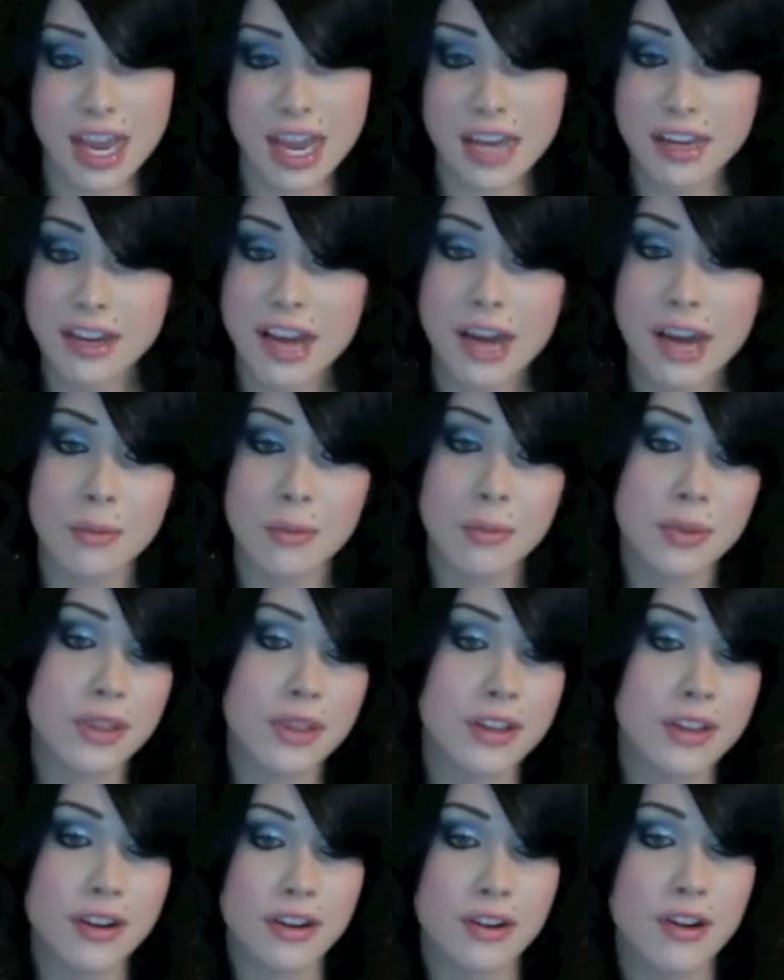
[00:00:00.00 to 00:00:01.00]
Any guy would be
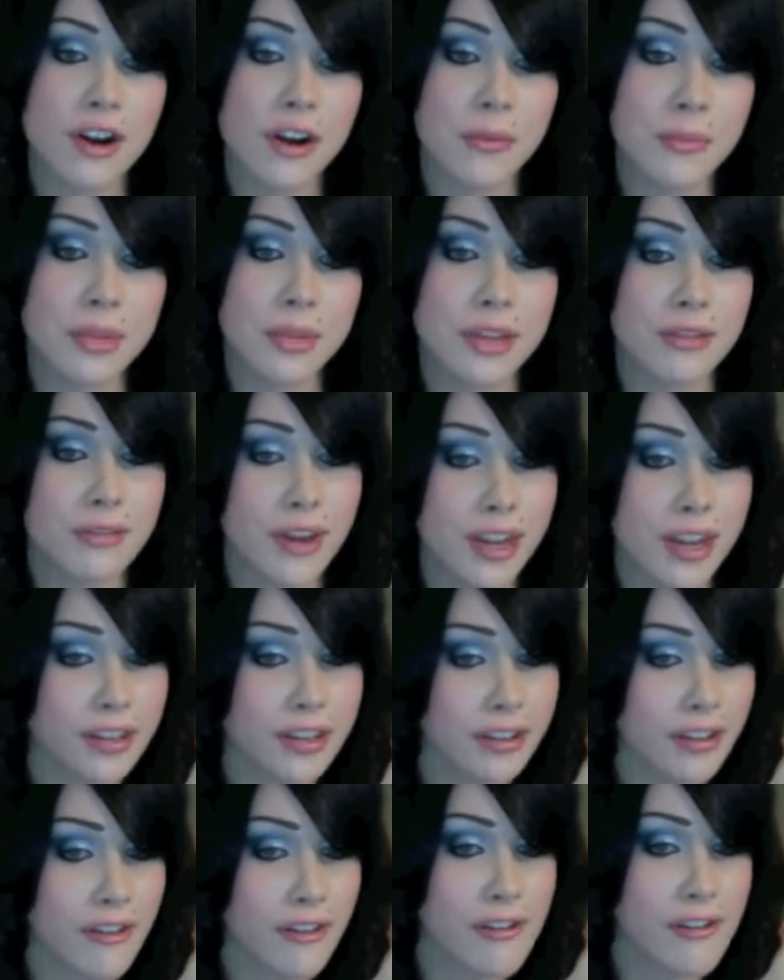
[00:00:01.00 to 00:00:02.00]
there in a heartbeat,
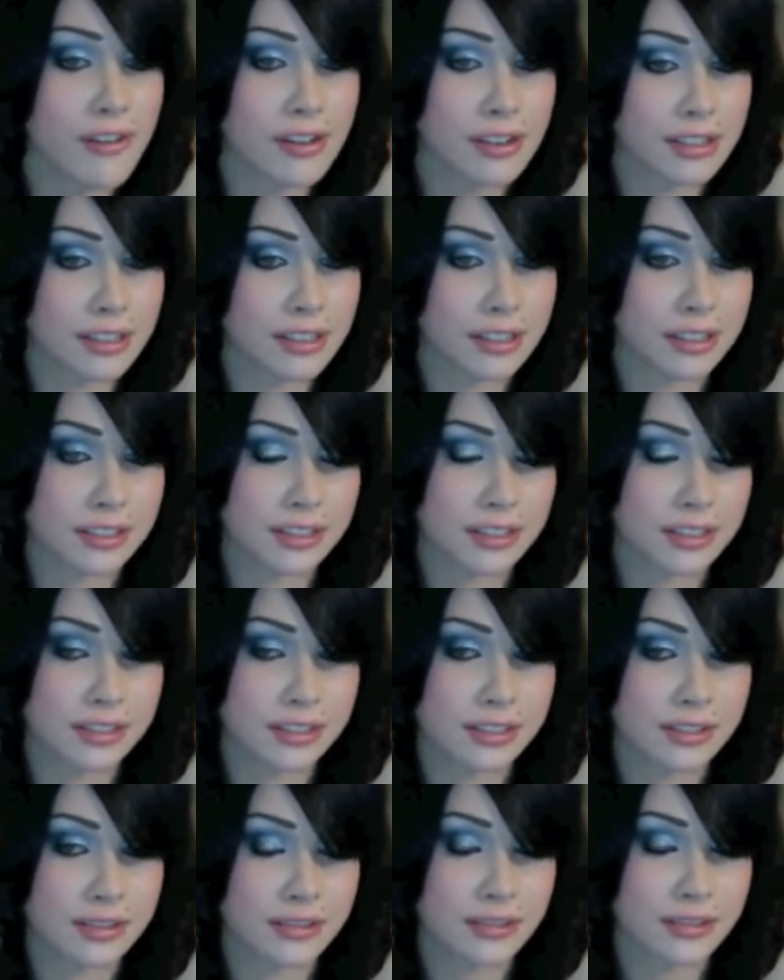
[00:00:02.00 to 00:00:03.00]
right?
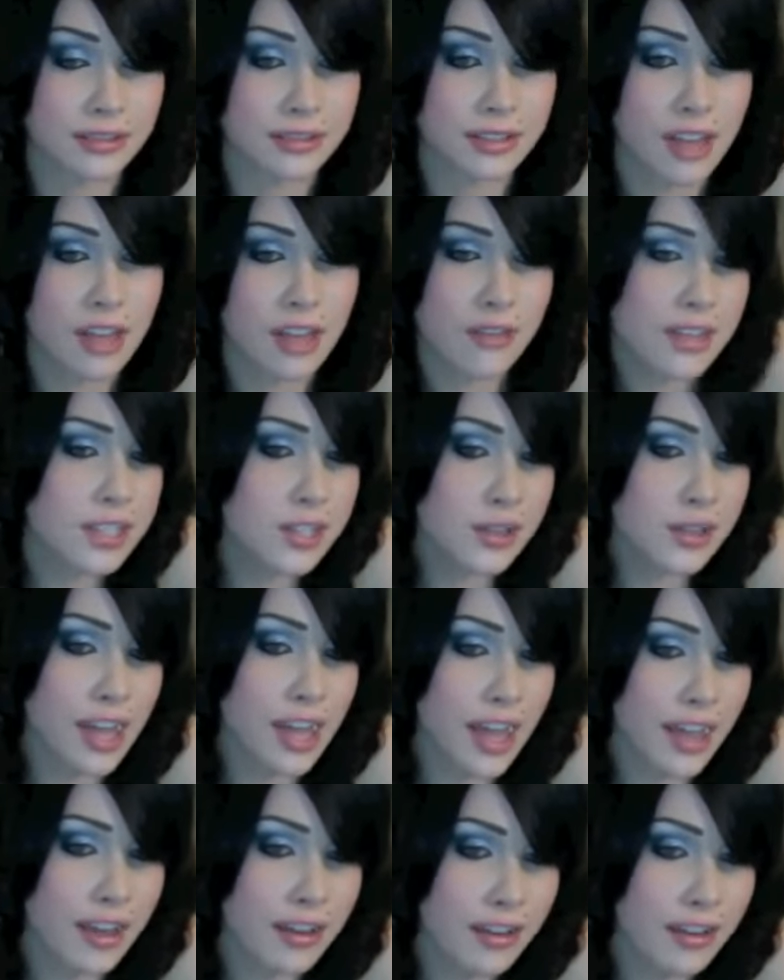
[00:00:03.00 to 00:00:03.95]
Unless they're gay.